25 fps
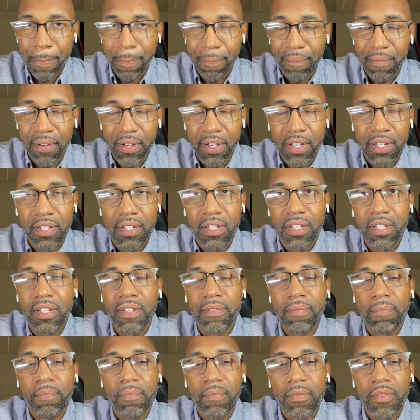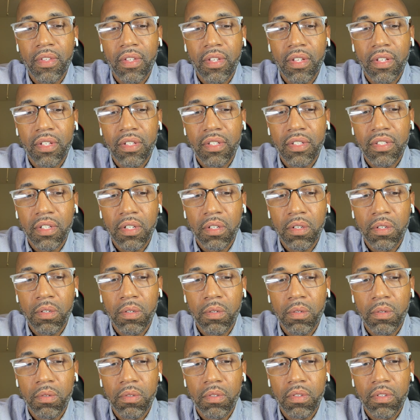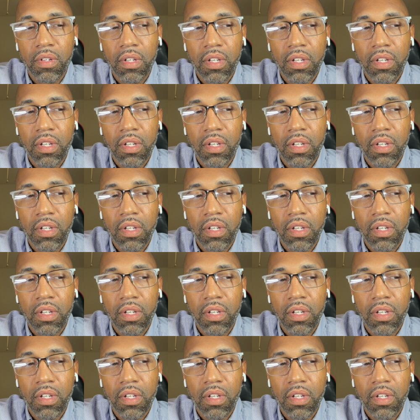Right? So,